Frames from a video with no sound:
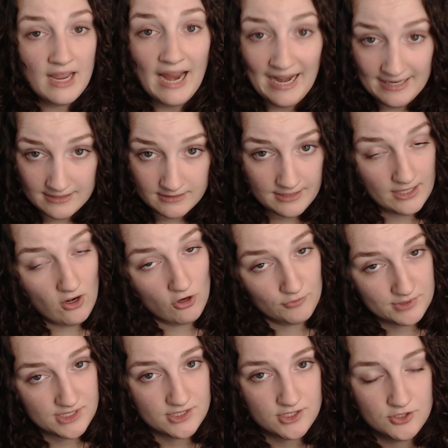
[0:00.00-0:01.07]
And they are
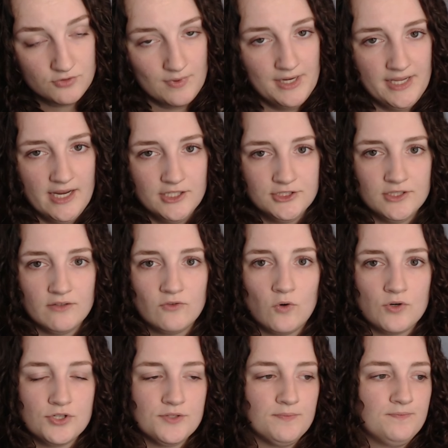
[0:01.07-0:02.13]
resistant to radiation, of
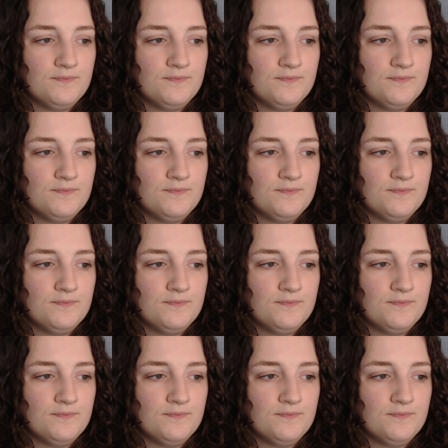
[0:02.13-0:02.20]
course.